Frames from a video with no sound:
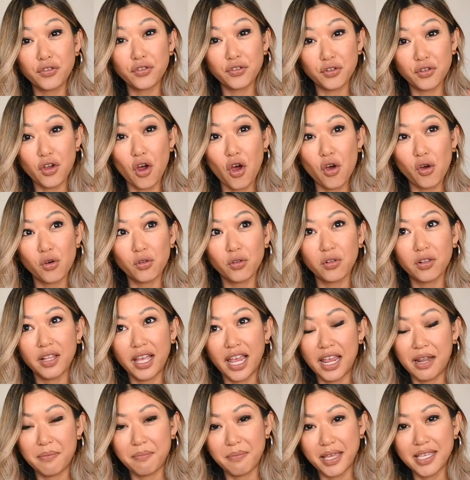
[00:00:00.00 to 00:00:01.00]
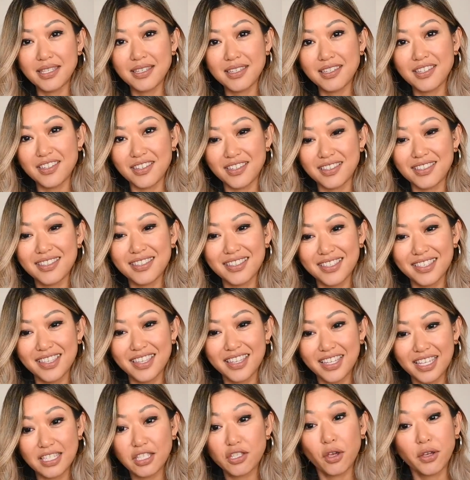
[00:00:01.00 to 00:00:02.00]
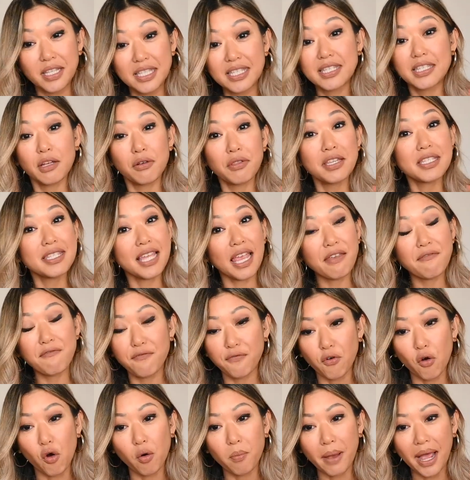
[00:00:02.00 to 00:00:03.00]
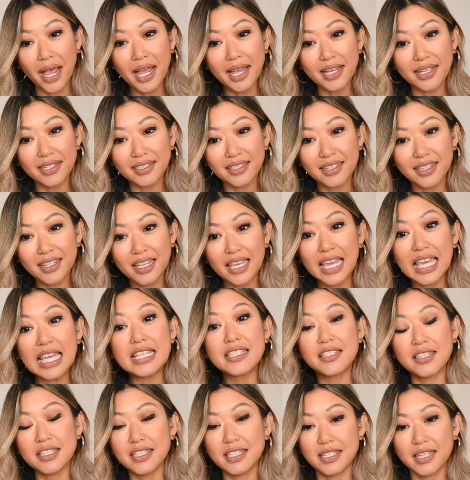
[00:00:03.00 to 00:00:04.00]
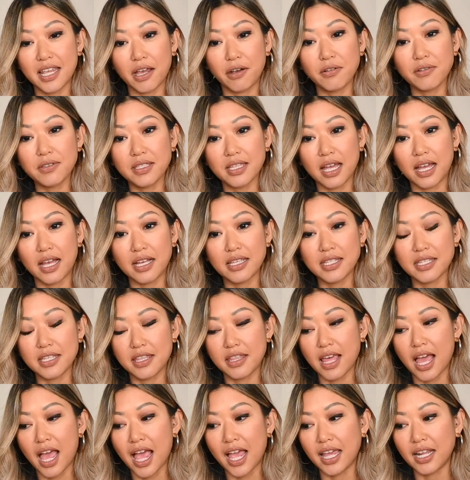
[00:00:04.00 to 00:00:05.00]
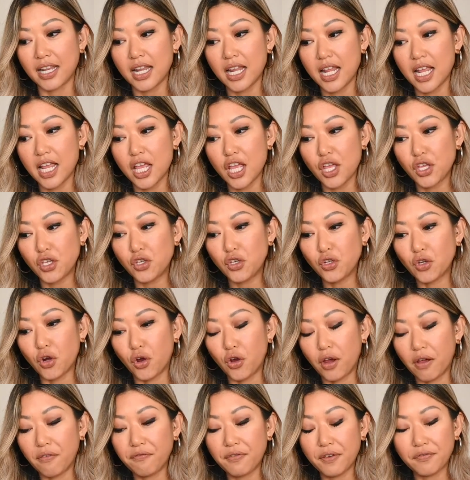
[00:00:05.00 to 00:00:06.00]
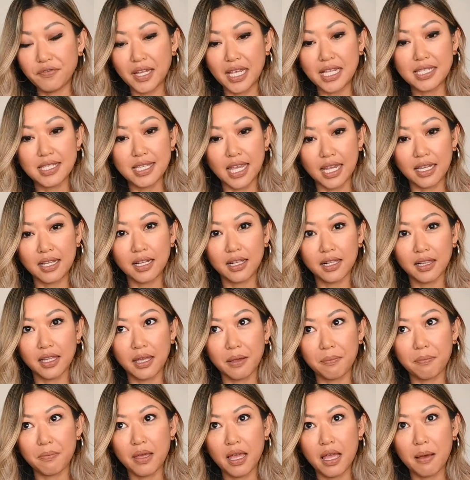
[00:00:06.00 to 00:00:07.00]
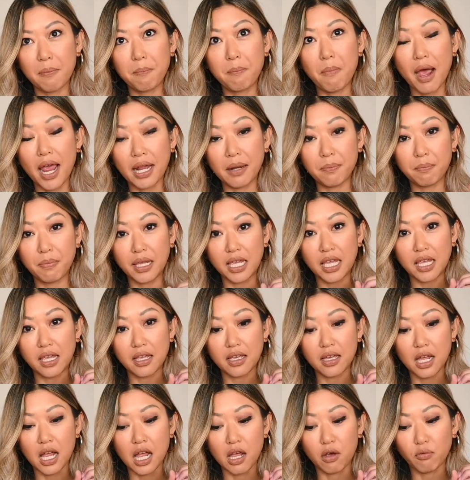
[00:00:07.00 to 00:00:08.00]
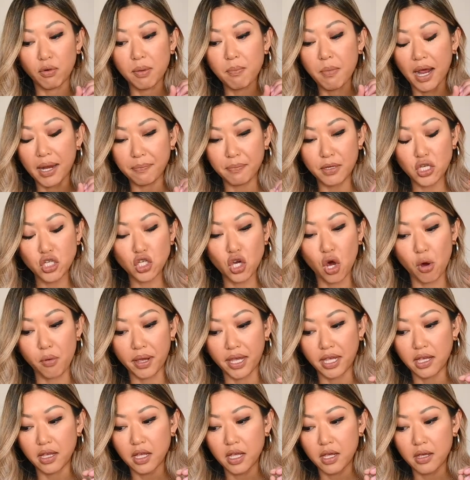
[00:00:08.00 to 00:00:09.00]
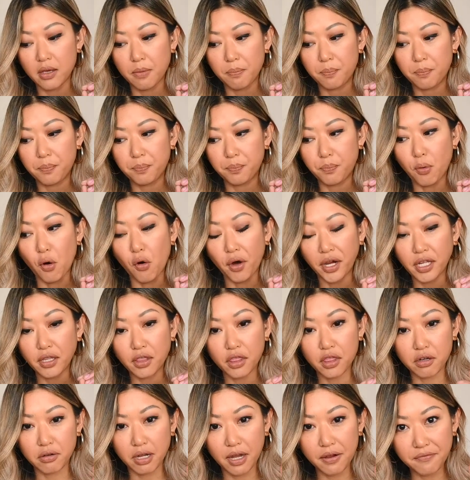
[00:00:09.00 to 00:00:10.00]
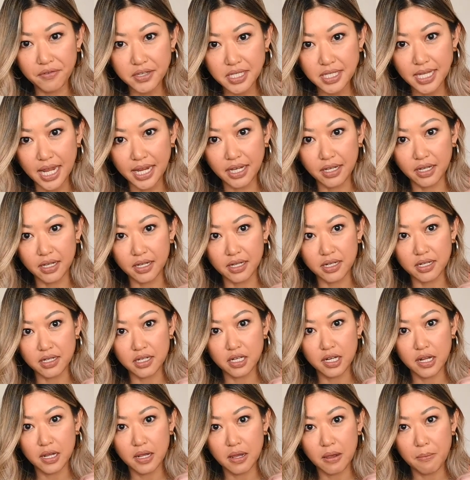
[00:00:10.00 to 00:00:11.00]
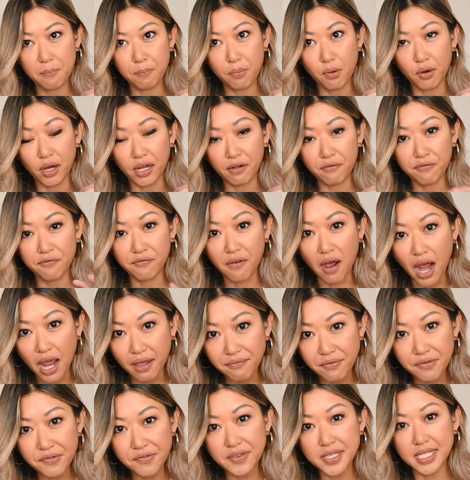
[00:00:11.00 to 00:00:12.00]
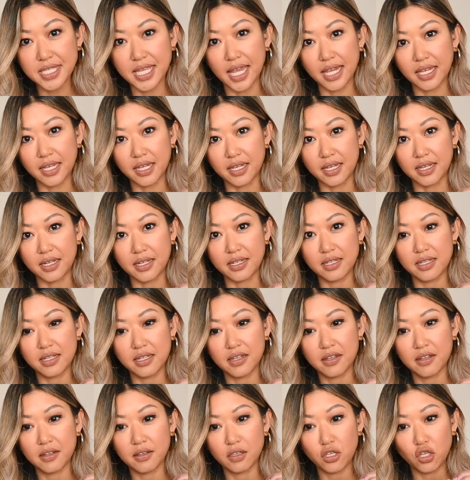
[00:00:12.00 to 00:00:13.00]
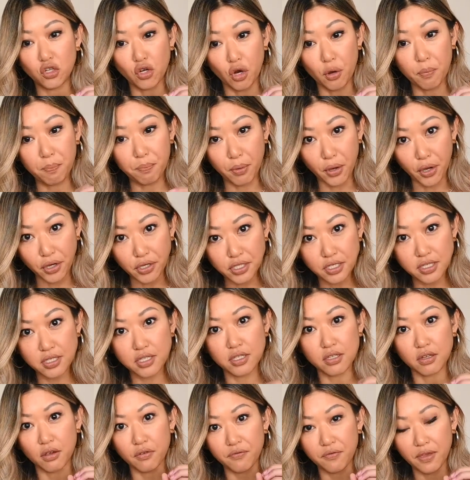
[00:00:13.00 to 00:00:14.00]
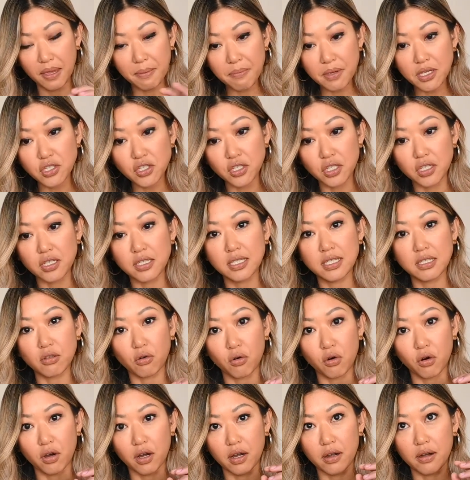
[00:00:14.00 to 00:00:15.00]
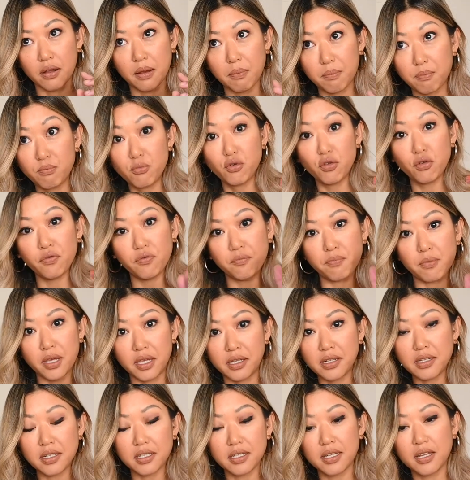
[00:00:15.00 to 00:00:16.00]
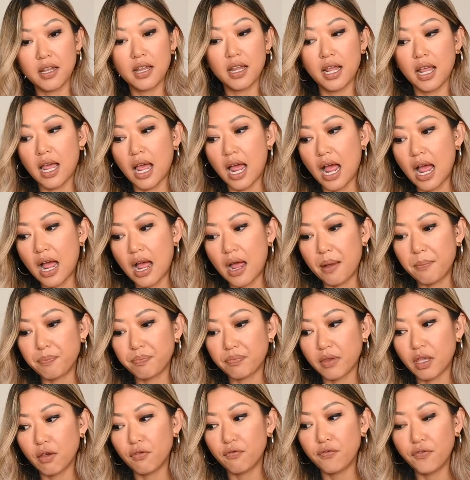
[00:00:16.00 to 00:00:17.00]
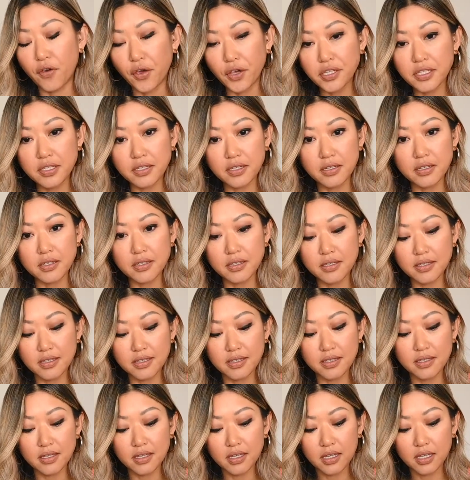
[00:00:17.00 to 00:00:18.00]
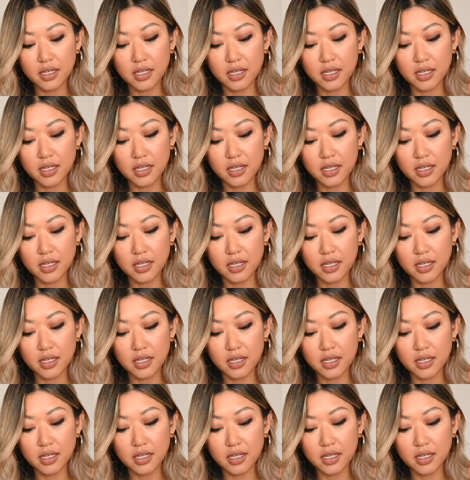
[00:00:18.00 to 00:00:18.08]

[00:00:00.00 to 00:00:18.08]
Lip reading: goal, and message is. So it's still the same format. It just tells us that, you know, a 15-second clip might be, we might be showing 0.3 of a second, 0.5 of a second, you know, bursts of images or movement, versus,